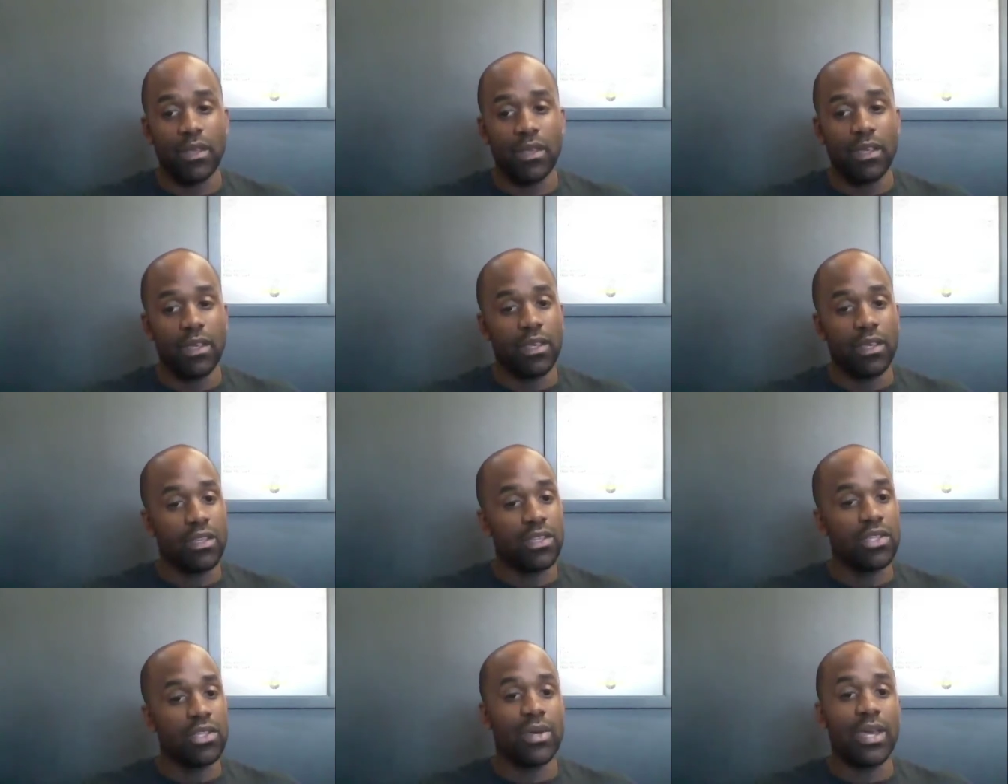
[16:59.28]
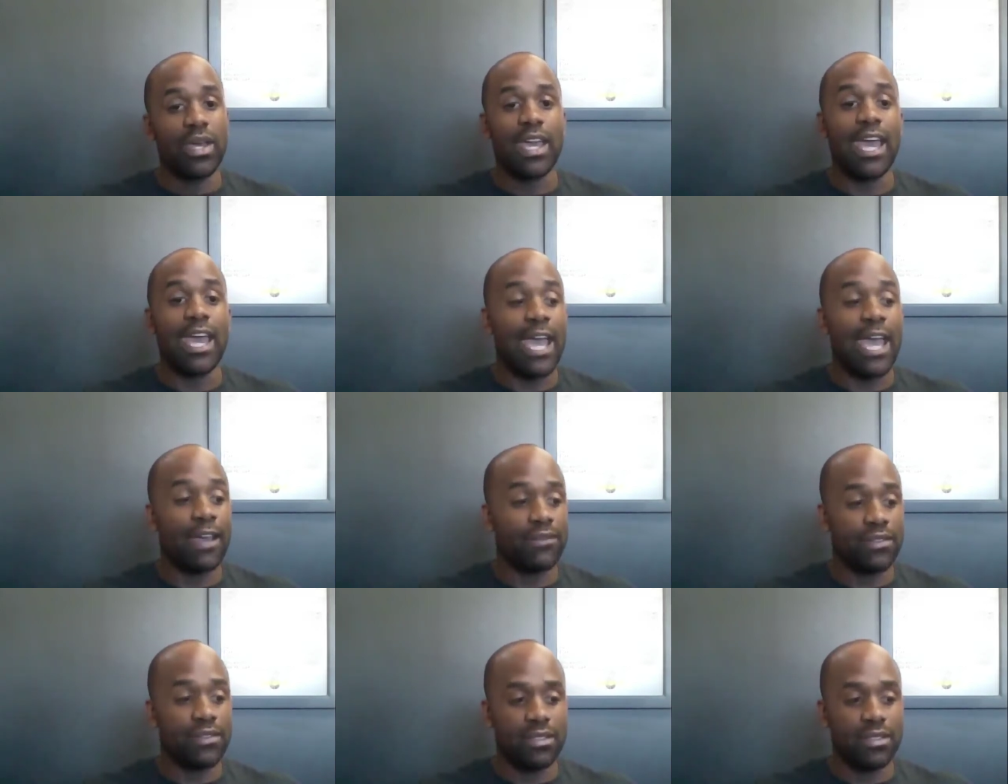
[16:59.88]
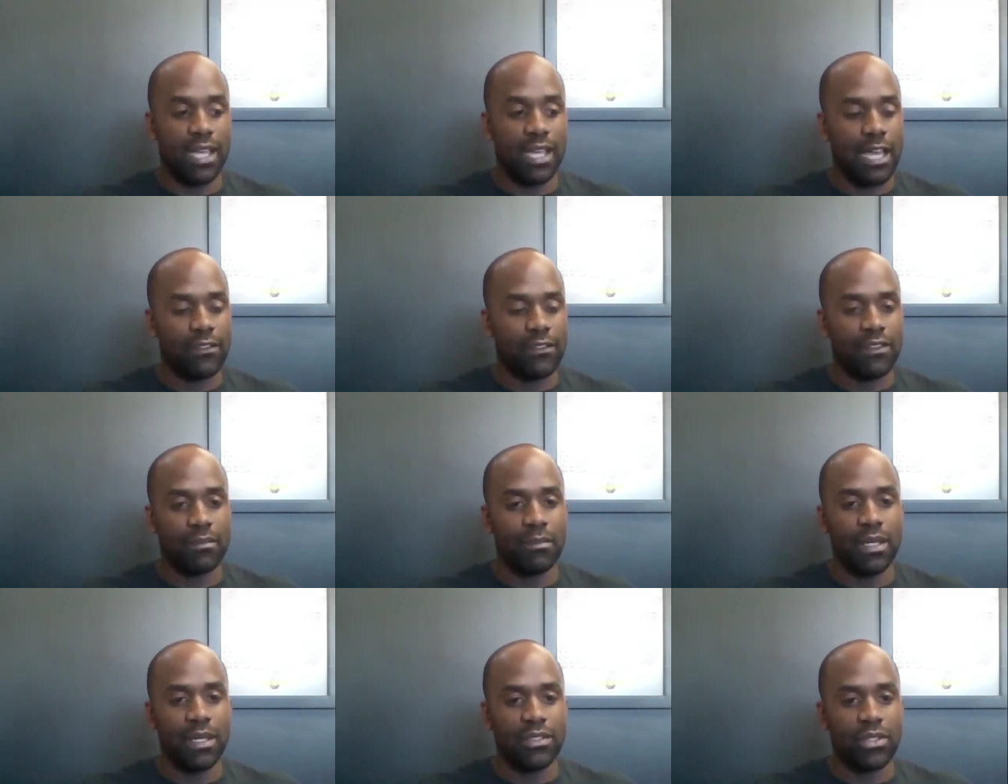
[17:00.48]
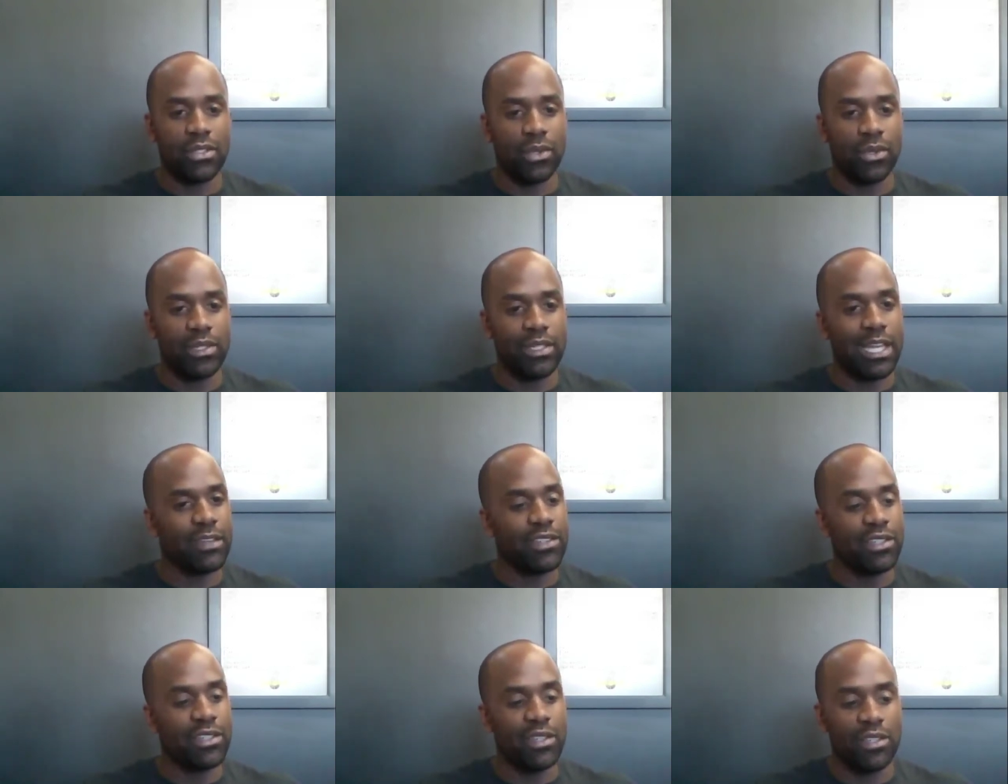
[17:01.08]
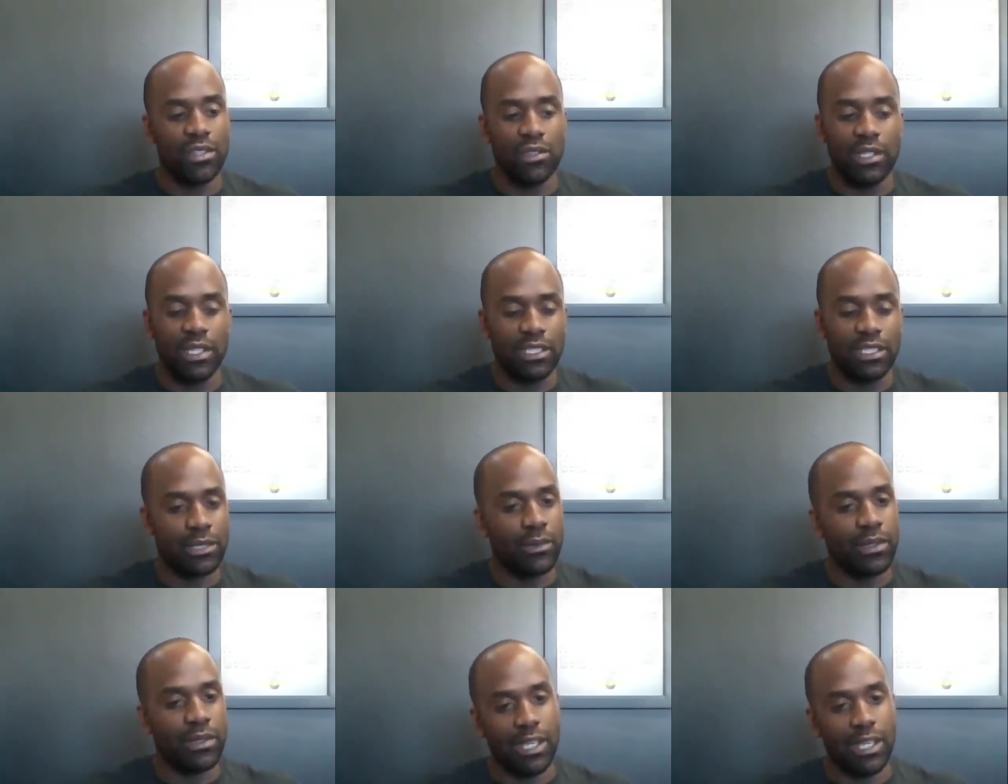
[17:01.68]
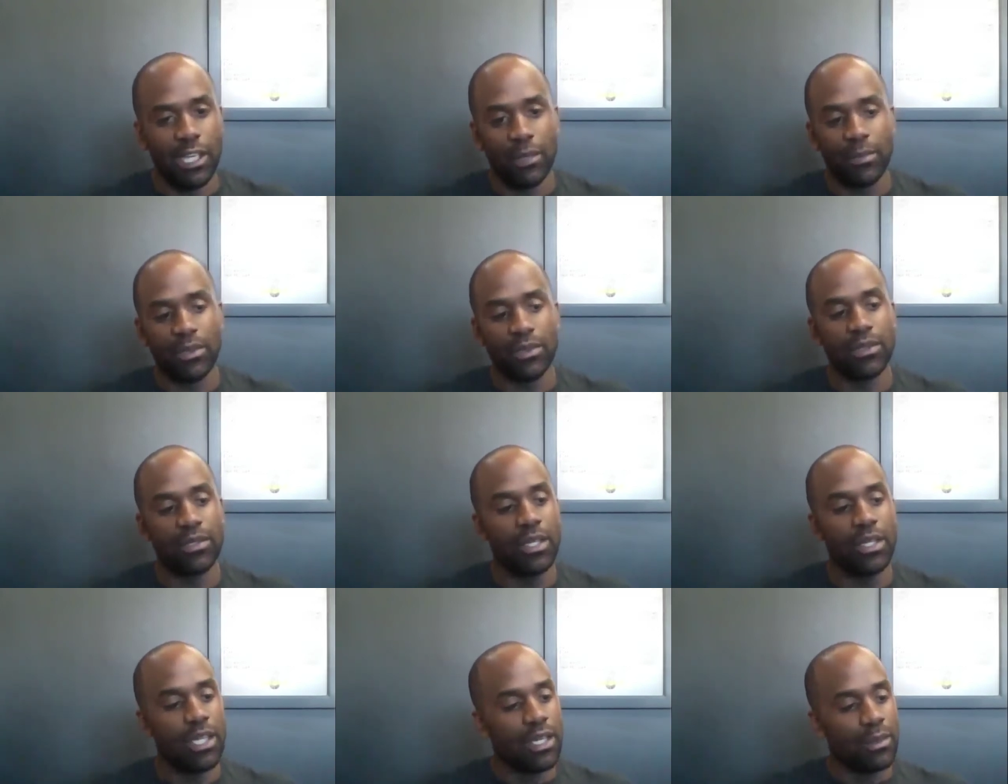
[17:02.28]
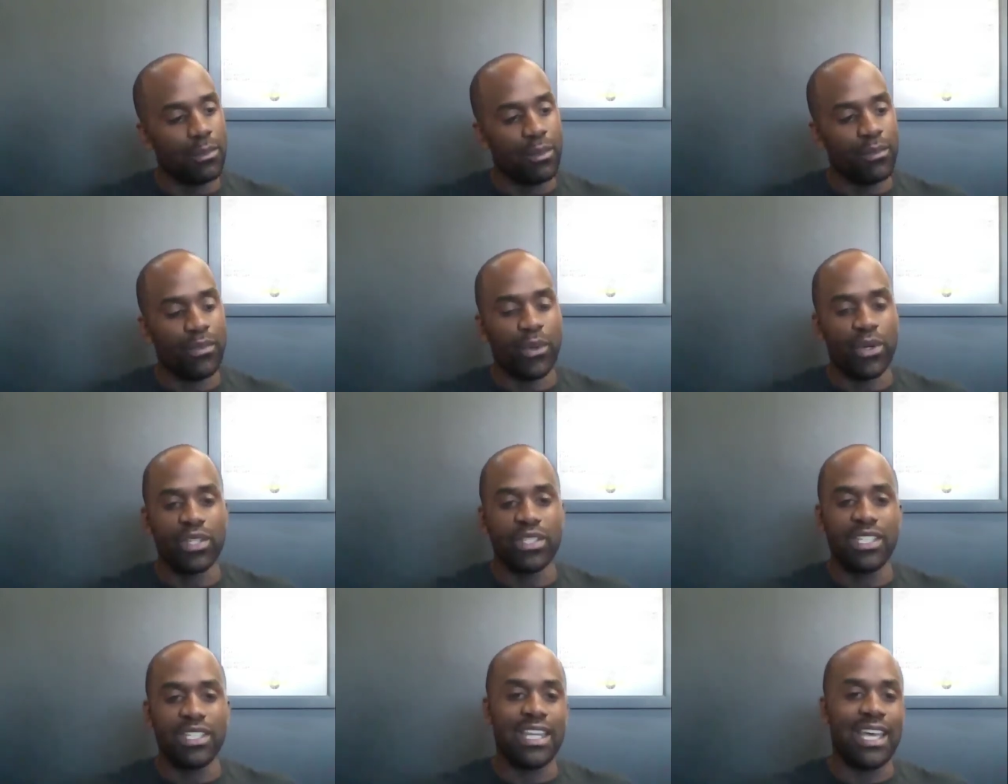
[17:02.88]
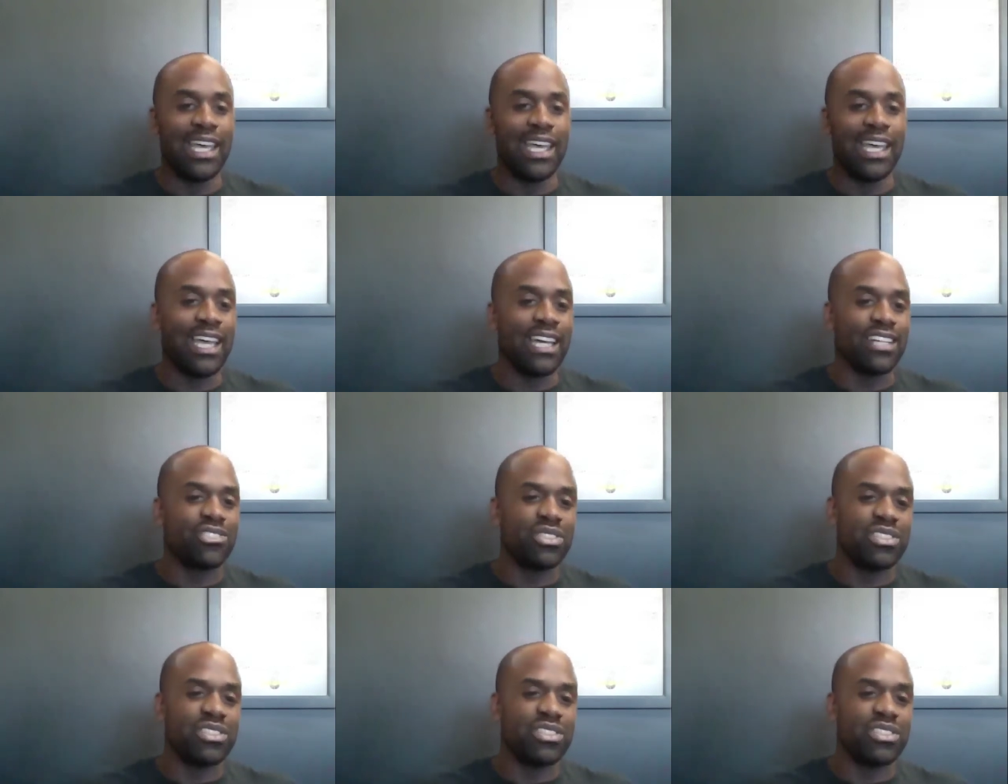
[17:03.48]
you have to have a mentor. You have, you, you need someone to help you before you need that extra